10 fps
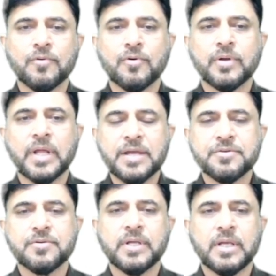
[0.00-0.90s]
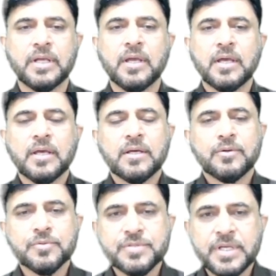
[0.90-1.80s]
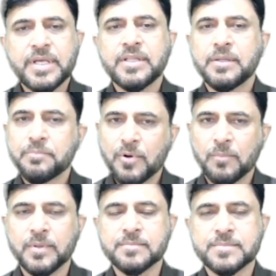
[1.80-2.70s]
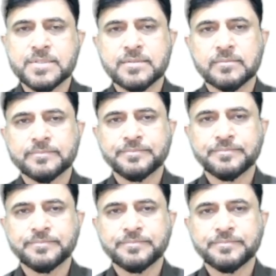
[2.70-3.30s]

floor actually to see the problems.